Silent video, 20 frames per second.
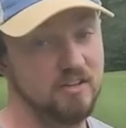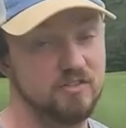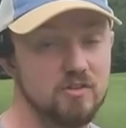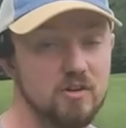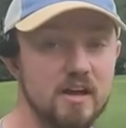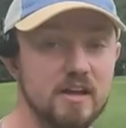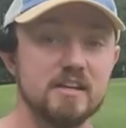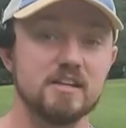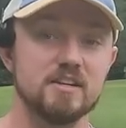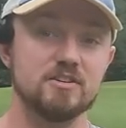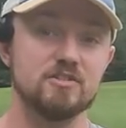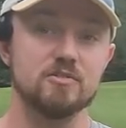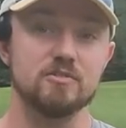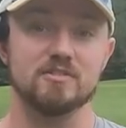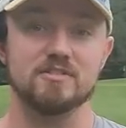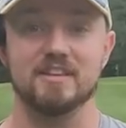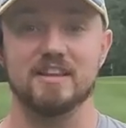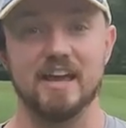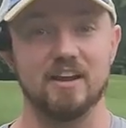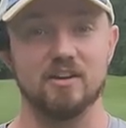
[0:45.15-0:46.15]
So all I need to do
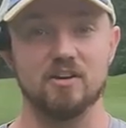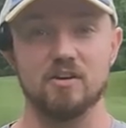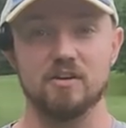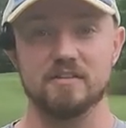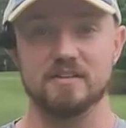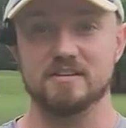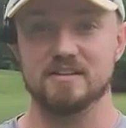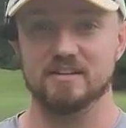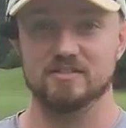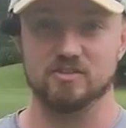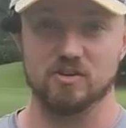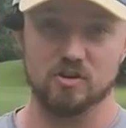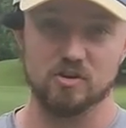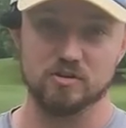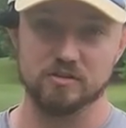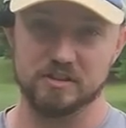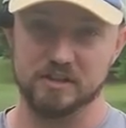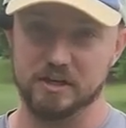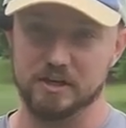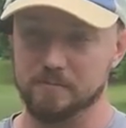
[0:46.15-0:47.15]
is let go of the disc
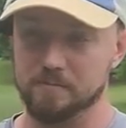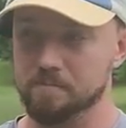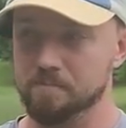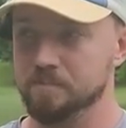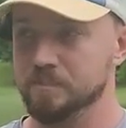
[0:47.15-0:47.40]
earlier.